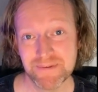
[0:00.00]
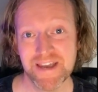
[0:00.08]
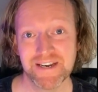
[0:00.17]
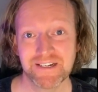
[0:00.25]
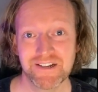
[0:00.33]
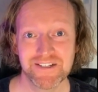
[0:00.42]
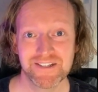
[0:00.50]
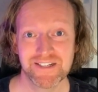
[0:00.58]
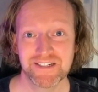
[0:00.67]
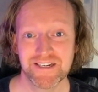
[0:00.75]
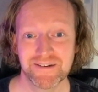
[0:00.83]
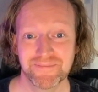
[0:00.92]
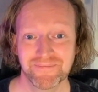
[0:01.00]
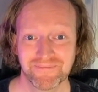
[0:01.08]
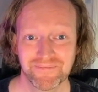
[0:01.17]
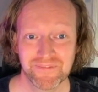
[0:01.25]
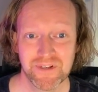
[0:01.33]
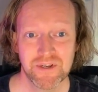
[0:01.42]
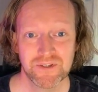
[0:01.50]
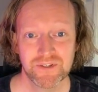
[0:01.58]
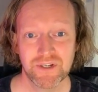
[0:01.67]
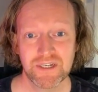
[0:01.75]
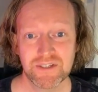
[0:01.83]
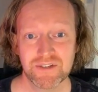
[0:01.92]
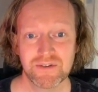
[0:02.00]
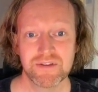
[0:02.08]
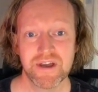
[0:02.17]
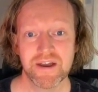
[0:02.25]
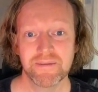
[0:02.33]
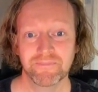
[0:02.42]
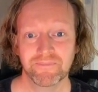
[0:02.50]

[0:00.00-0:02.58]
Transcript: analyzing now. So let's do that.